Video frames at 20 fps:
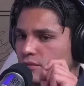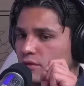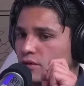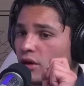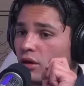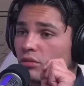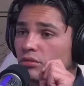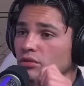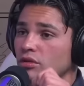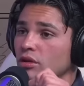
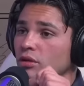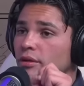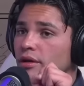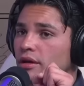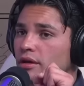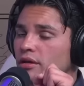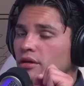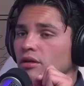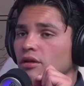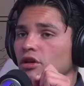Don't do it.
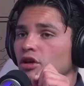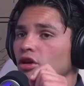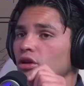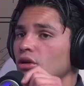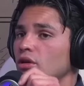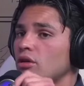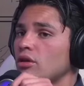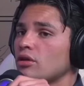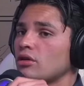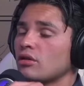
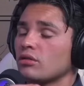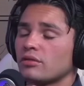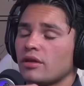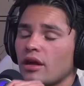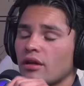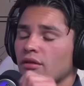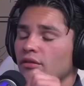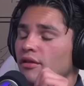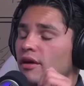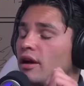Don't
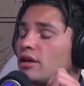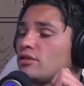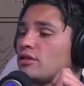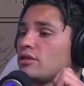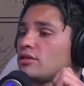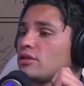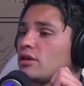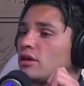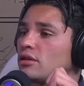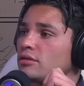take the
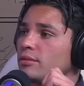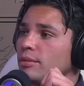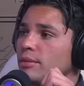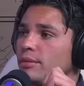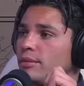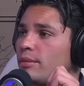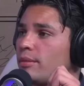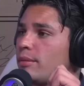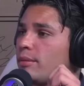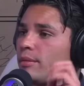rehydration out.
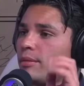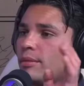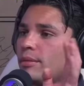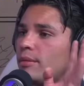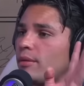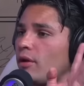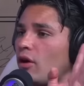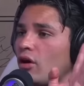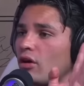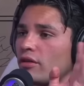
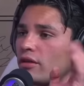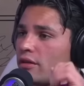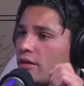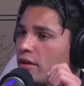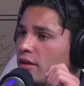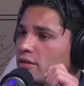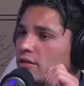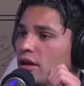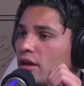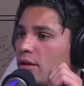All the
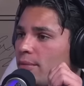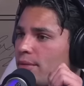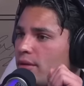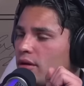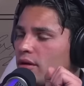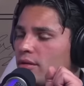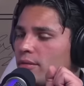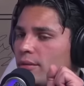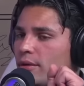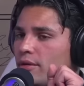things that he put
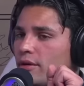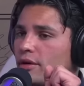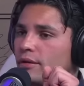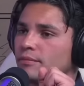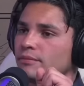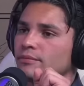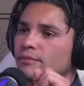on me, right?